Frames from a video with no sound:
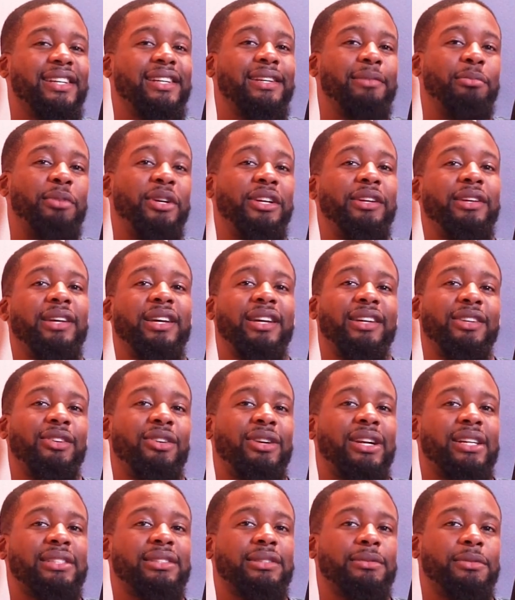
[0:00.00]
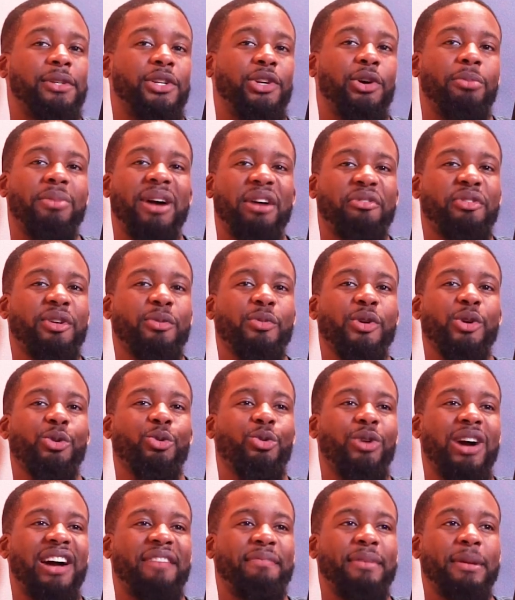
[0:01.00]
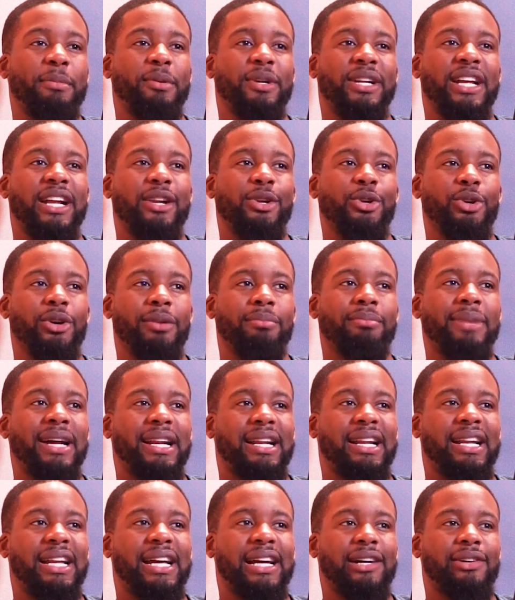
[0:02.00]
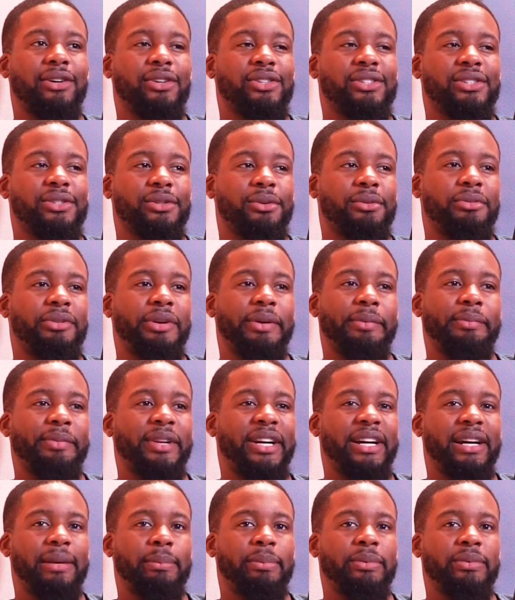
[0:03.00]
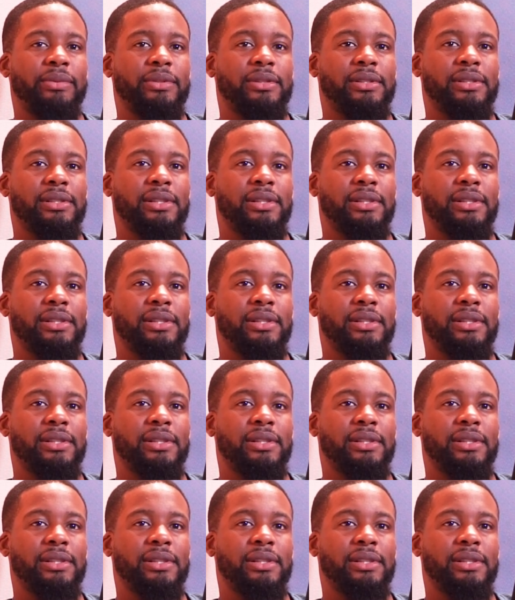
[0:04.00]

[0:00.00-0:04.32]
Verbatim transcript: But yeah, you look like something, you know. But I think we all have people that look mad like us, so fam, that happens.